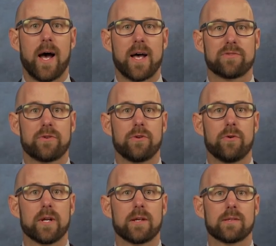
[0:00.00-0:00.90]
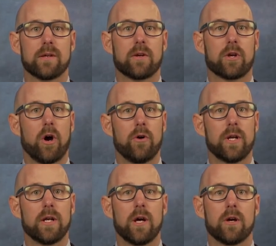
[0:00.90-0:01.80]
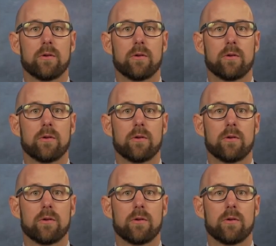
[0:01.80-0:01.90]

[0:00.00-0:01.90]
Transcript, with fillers: astronautics, coding,